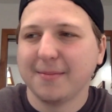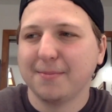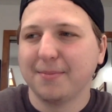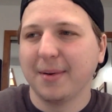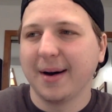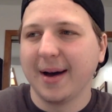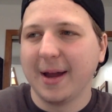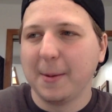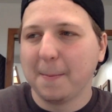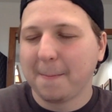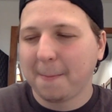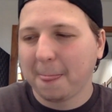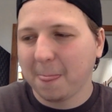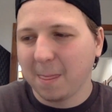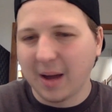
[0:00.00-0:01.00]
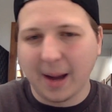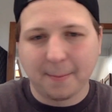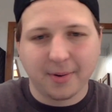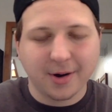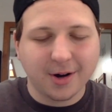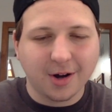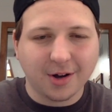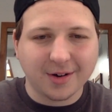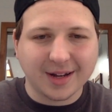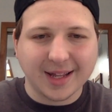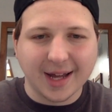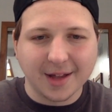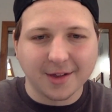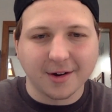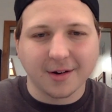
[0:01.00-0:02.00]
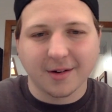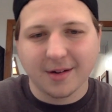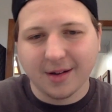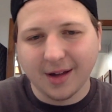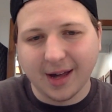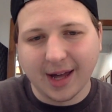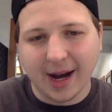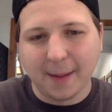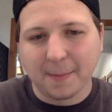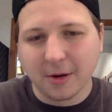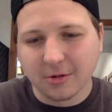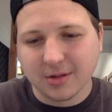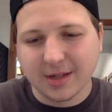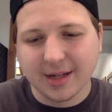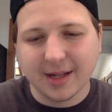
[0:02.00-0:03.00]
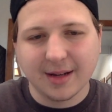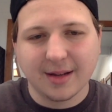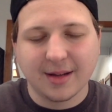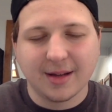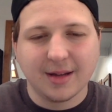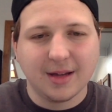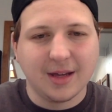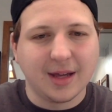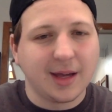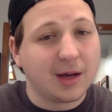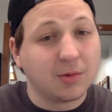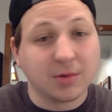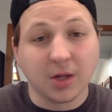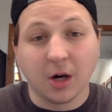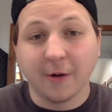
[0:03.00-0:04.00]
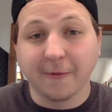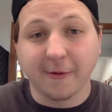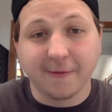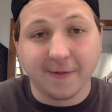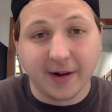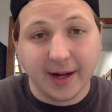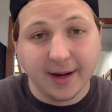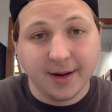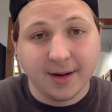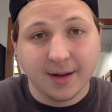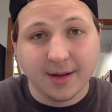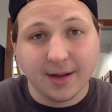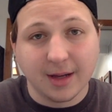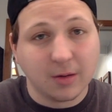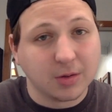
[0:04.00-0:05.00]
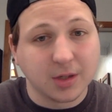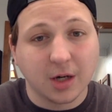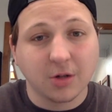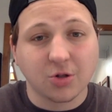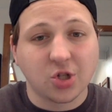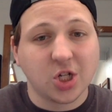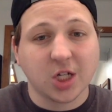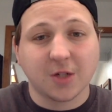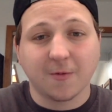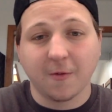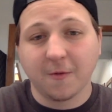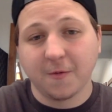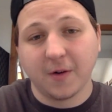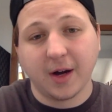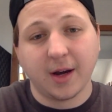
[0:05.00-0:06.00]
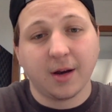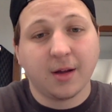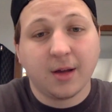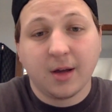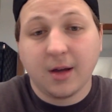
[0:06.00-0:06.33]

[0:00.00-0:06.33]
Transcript: But I put it all together and I posted it. It was all for fun. It was all just for fun.